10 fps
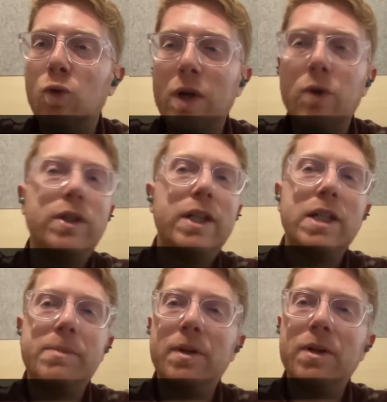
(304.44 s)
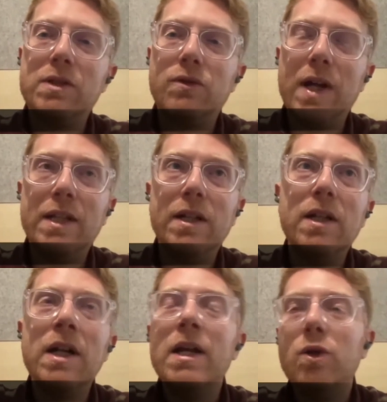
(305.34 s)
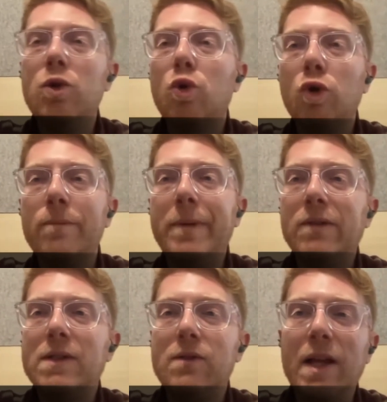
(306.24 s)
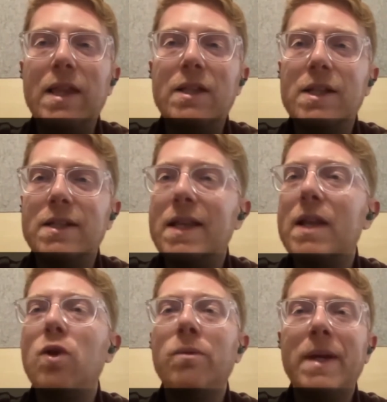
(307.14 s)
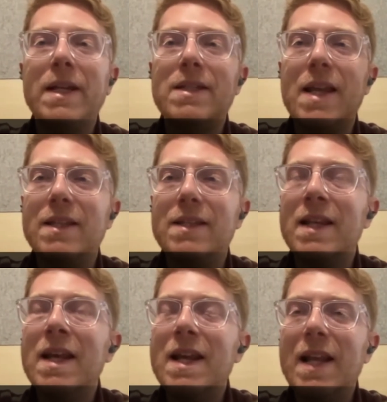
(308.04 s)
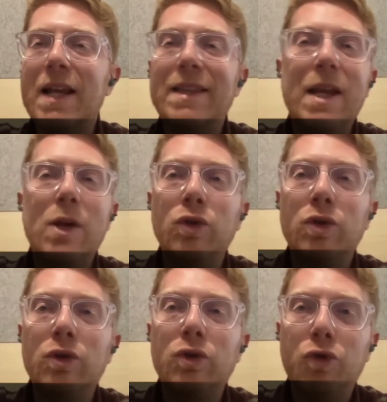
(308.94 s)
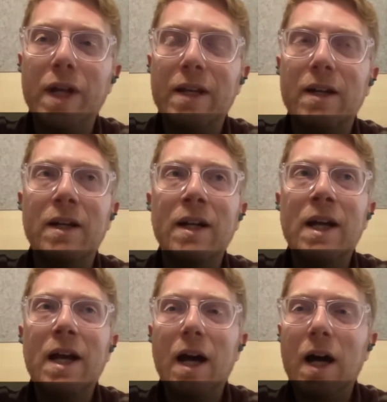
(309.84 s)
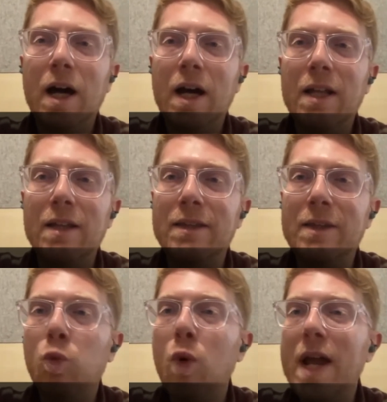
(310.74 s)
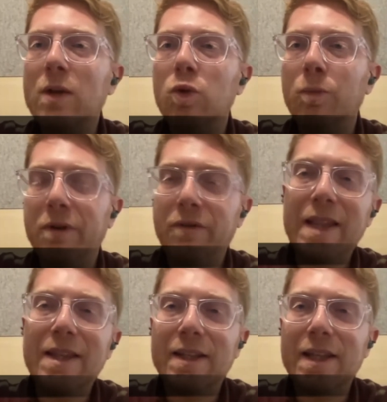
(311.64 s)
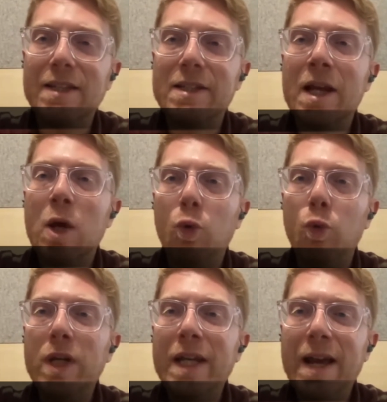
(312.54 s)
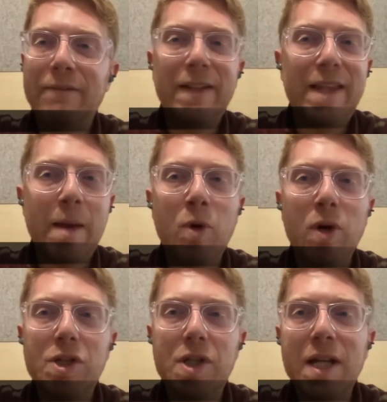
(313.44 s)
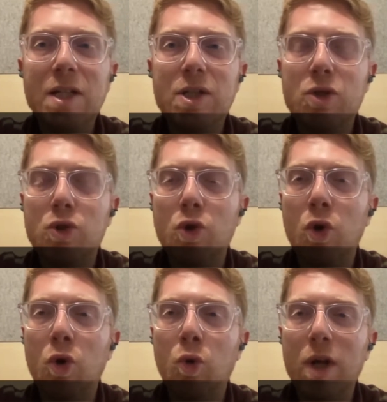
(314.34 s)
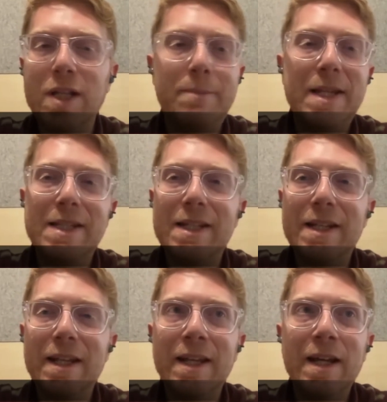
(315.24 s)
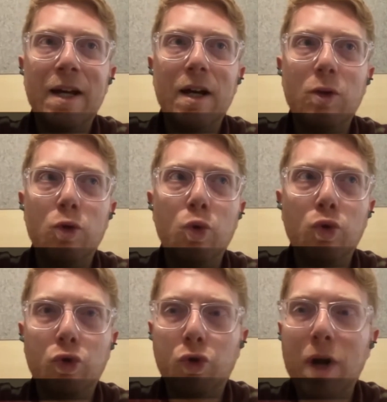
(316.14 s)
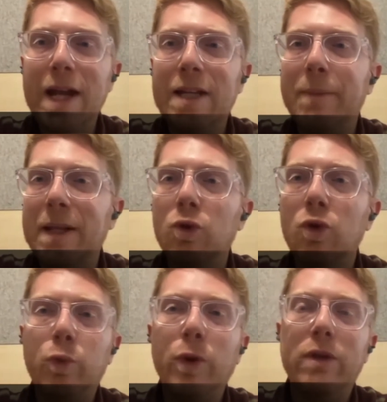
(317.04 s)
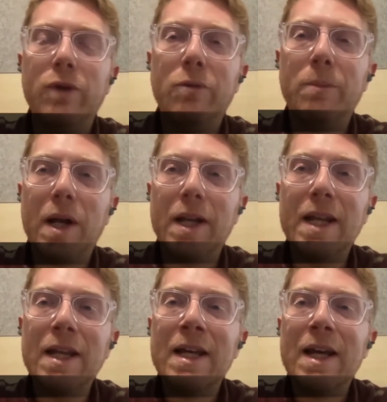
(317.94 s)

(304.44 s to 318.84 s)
you are not an experienced trader, you could build strategies that don't make sense, like they don't trigger. The way to prevent it is we have a demo exchange. So it's basically you trade, but not with real money,